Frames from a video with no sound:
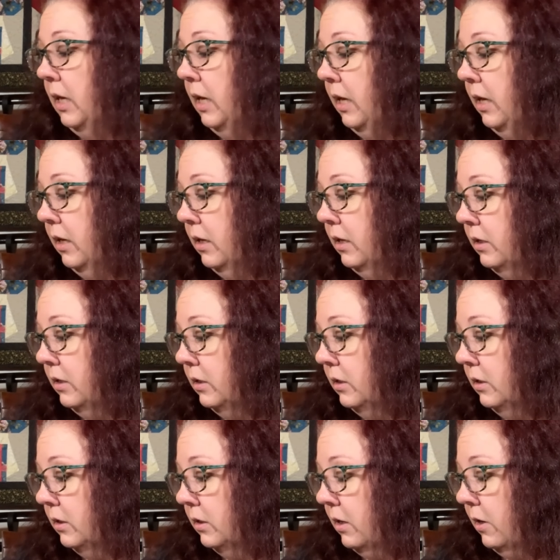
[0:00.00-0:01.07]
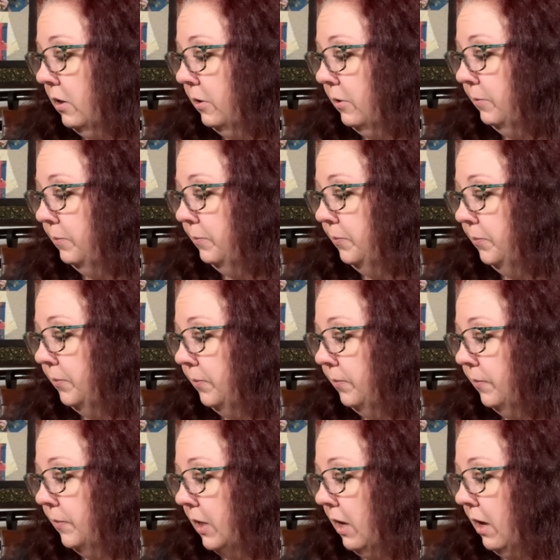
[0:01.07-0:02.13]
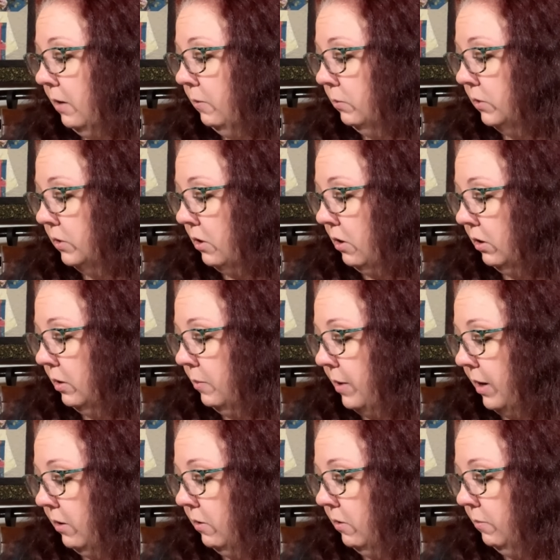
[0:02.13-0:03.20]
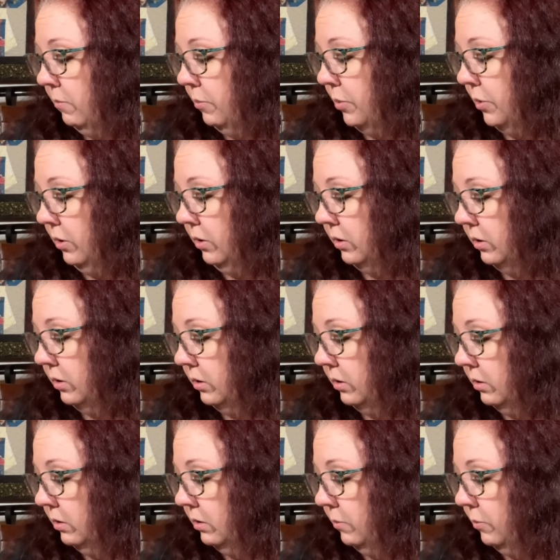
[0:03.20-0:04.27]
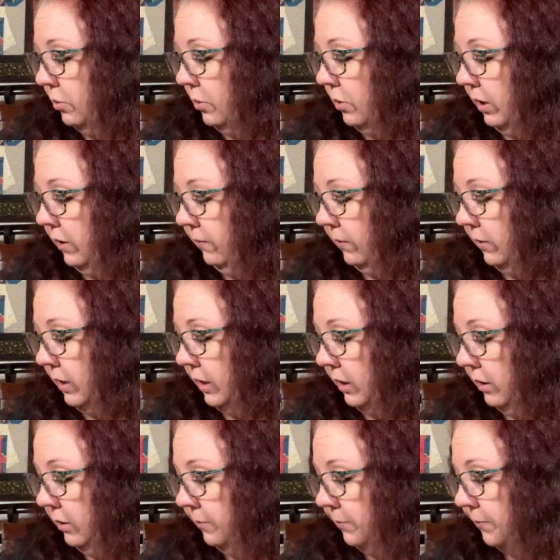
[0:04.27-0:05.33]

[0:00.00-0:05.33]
And um, I will talk about books briefly